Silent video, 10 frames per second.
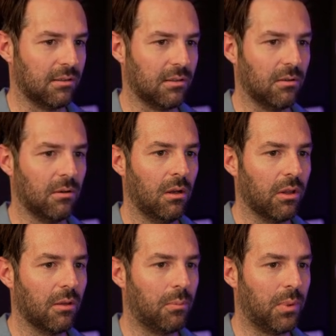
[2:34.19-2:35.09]
So one
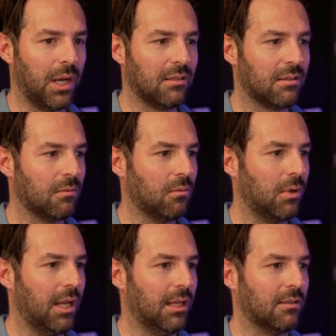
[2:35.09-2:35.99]
of the best
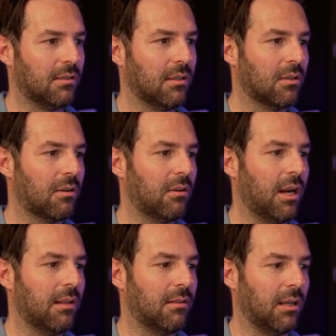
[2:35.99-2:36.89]
ways to
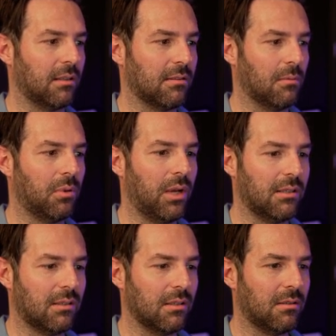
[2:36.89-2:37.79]
create things in
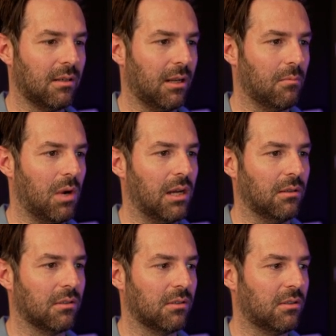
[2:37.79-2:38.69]
Plasticity and
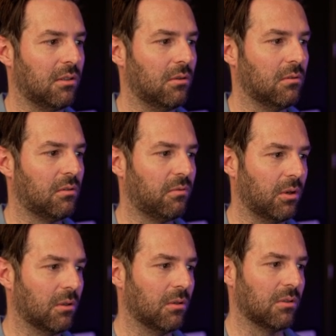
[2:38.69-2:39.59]
models is to use
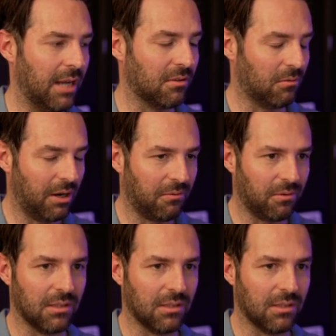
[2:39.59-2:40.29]
photos as a reference.